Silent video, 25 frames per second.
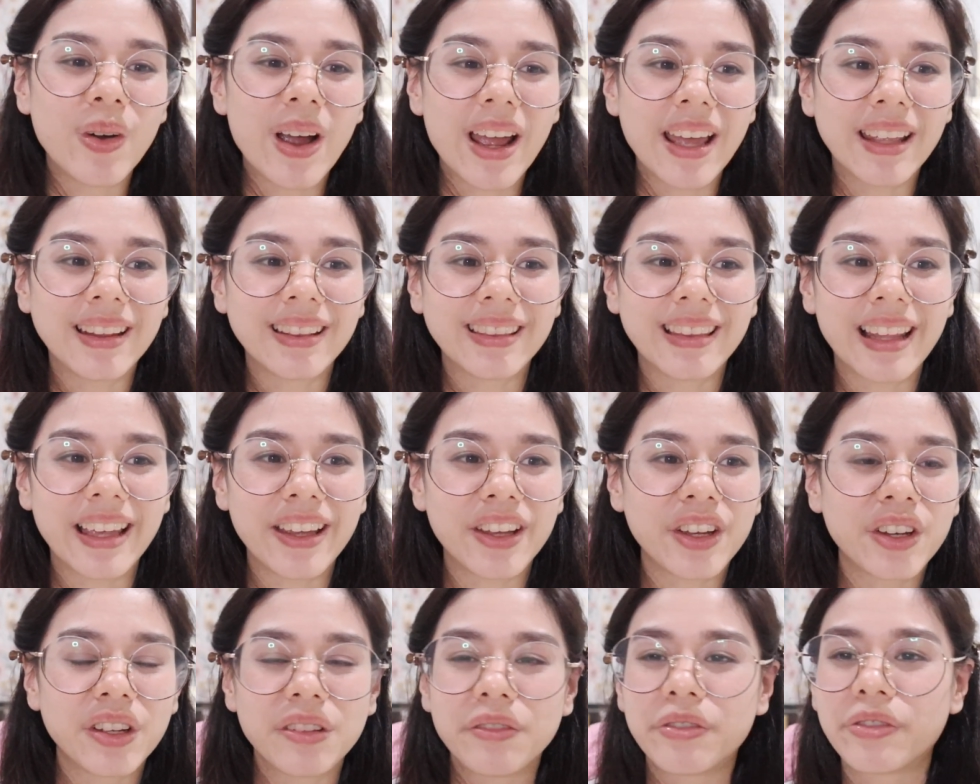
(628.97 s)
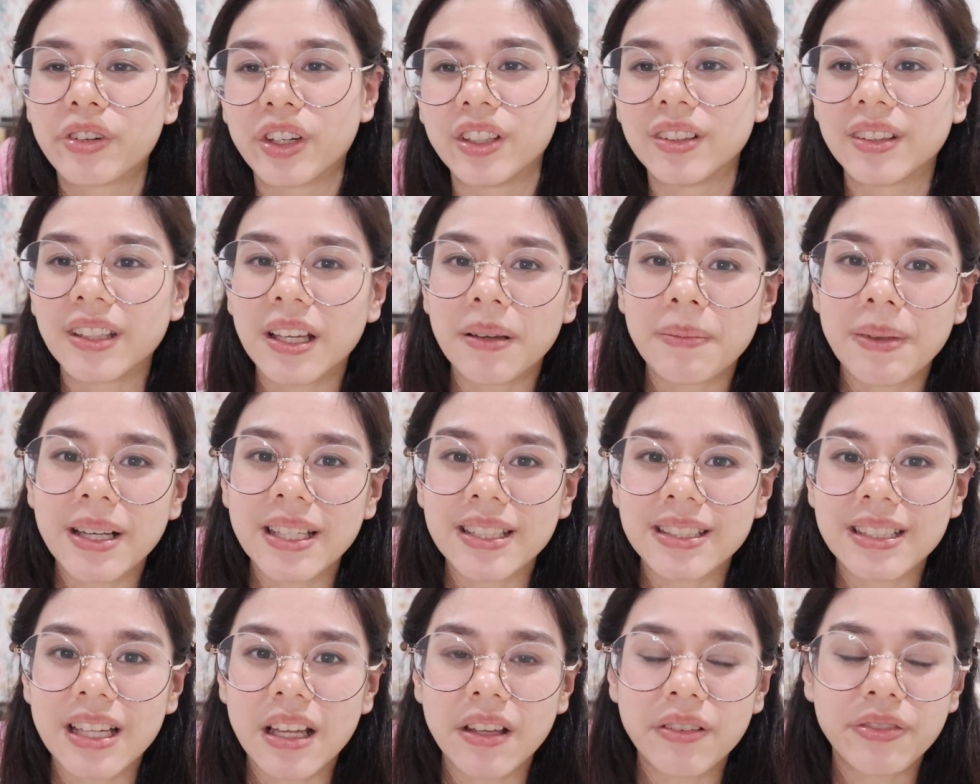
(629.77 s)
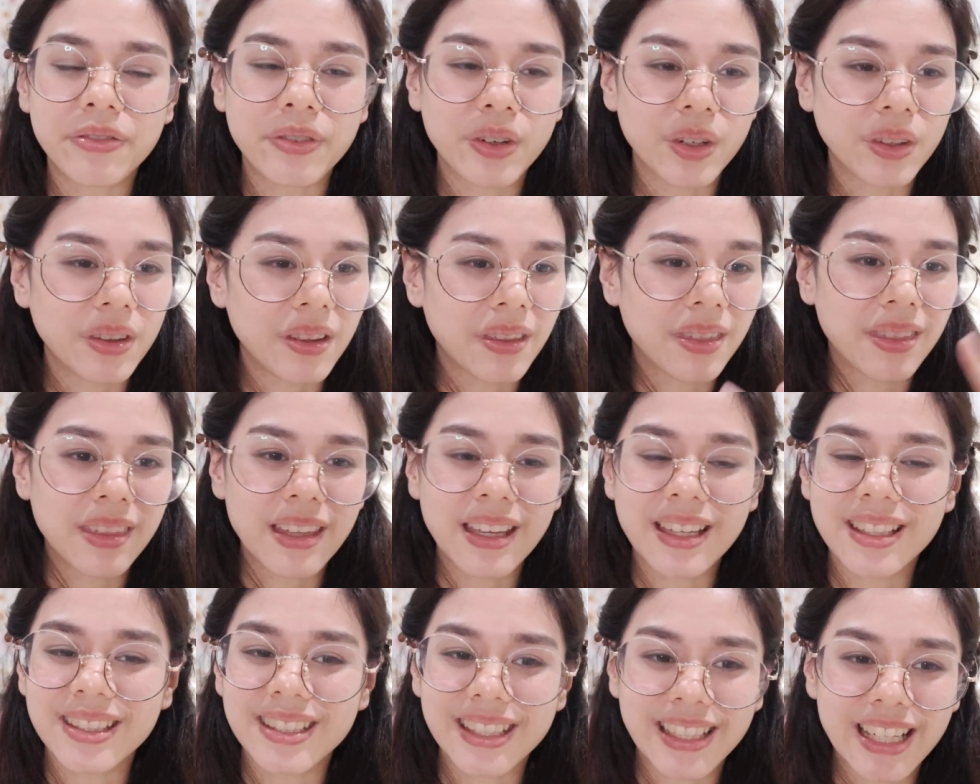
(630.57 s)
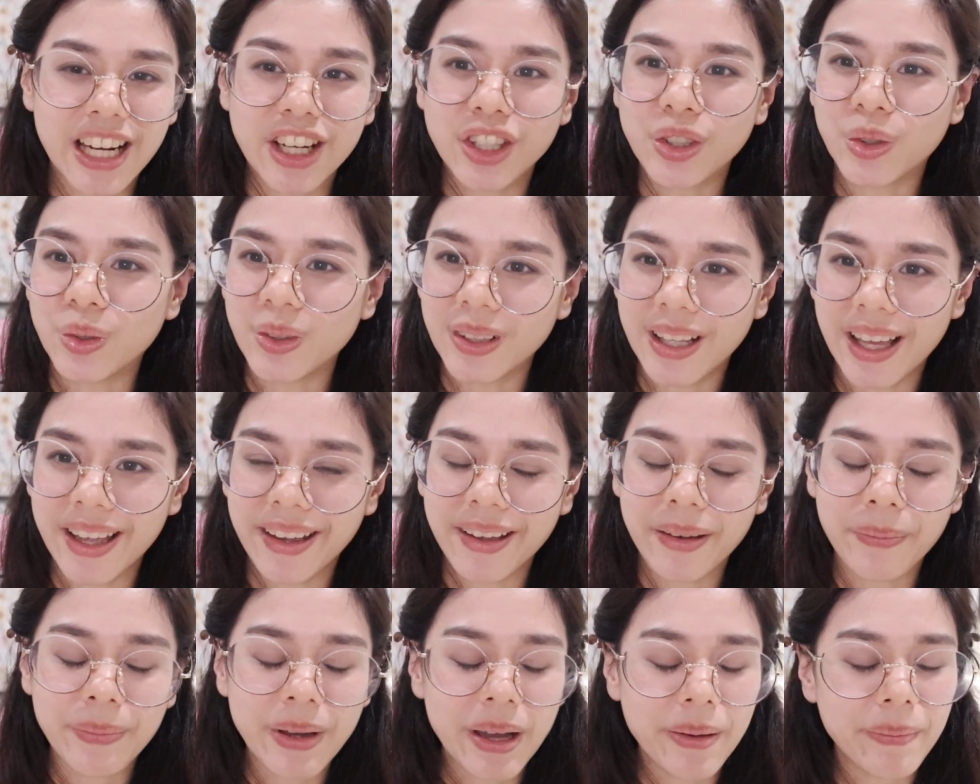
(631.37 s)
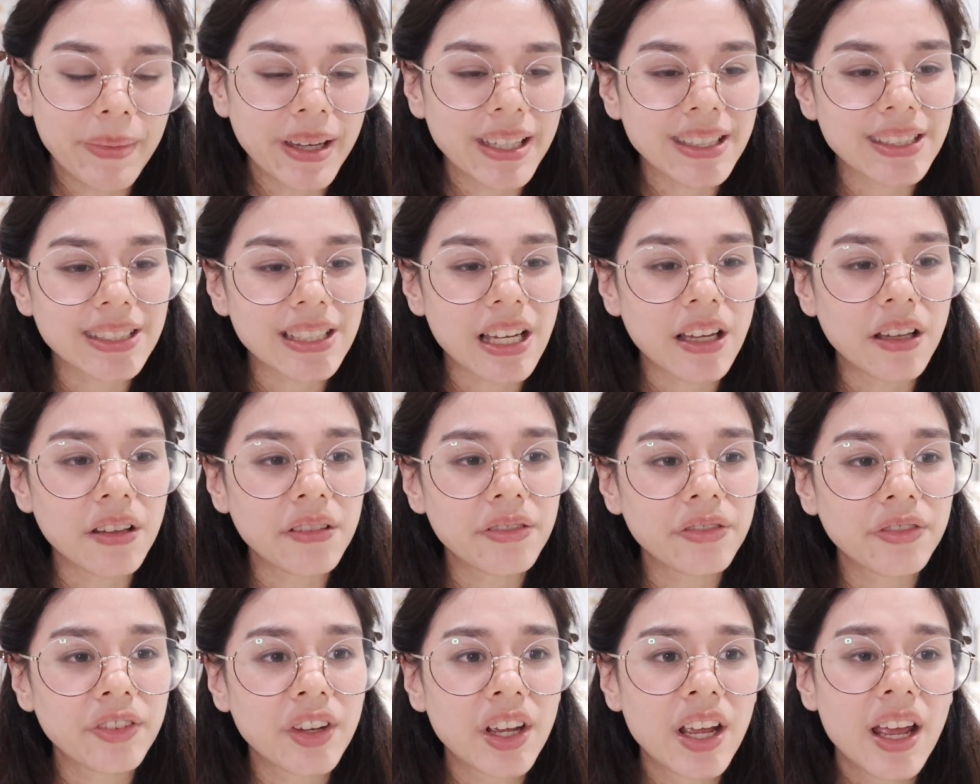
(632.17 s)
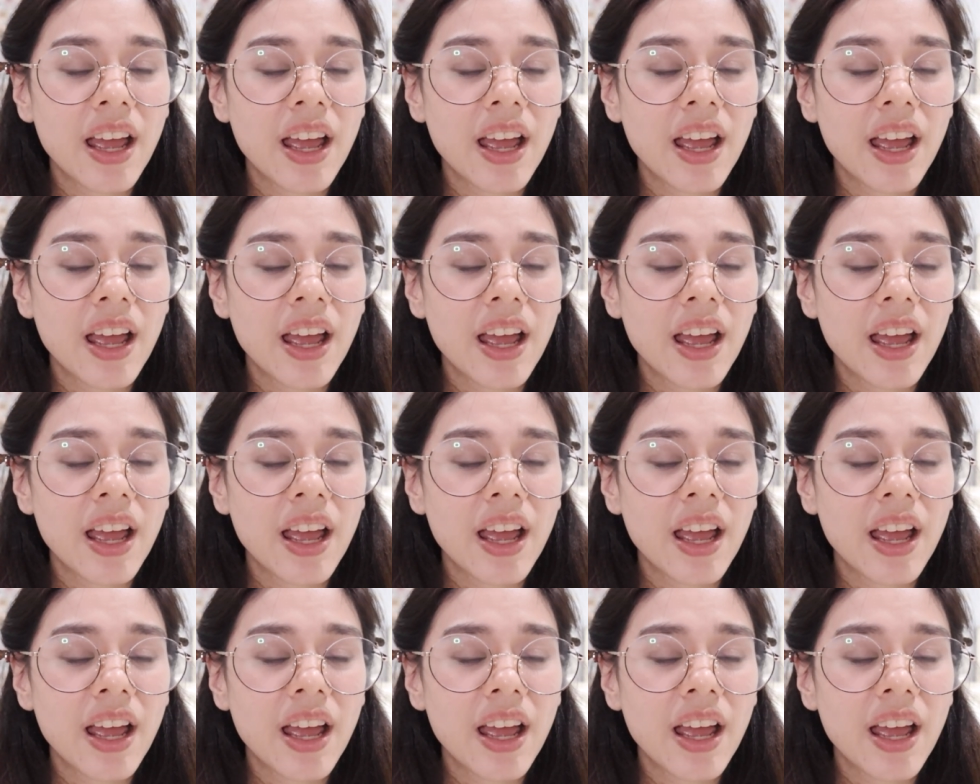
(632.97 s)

and like confronting myself for the things that I don't like about myself,